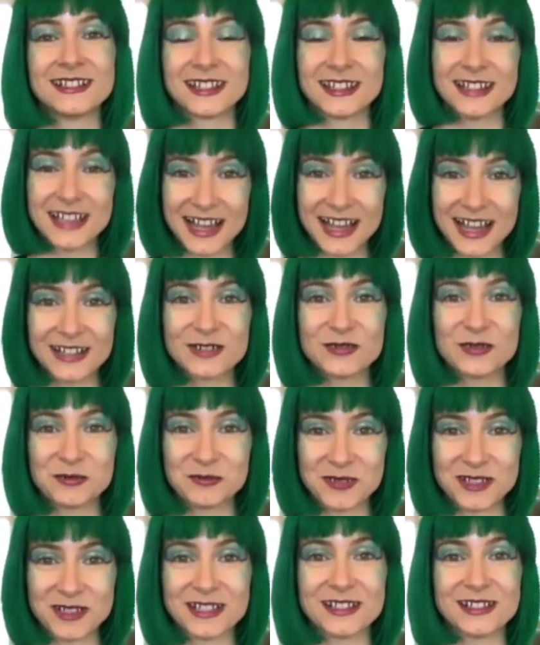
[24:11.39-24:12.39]
That will
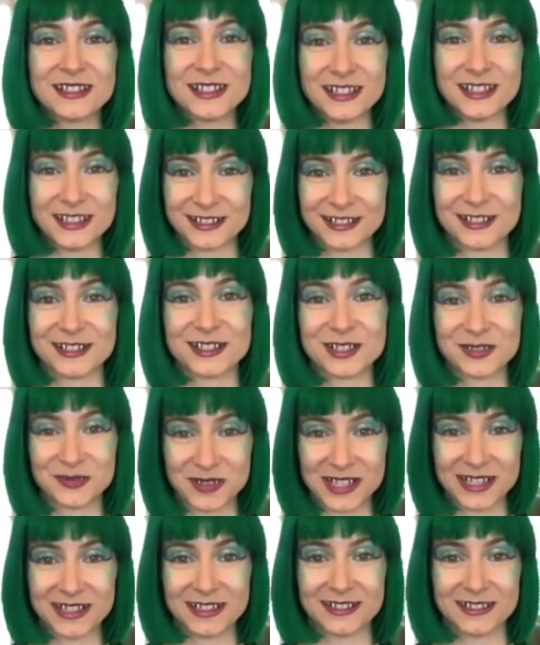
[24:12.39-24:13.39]
be the easiest
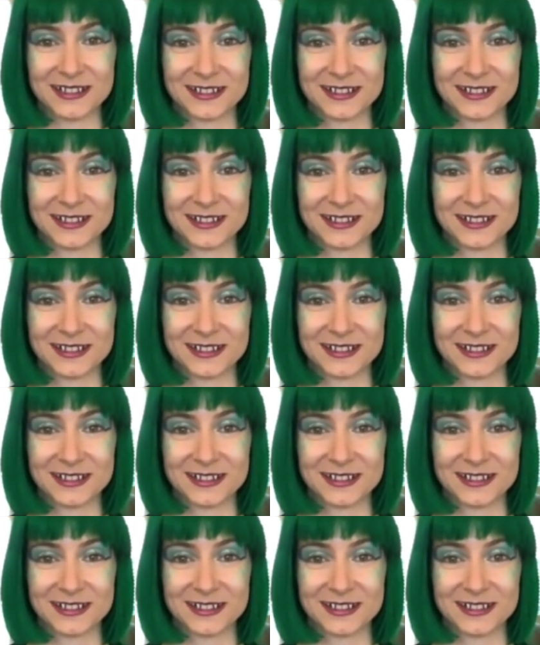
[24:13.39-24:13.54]
way.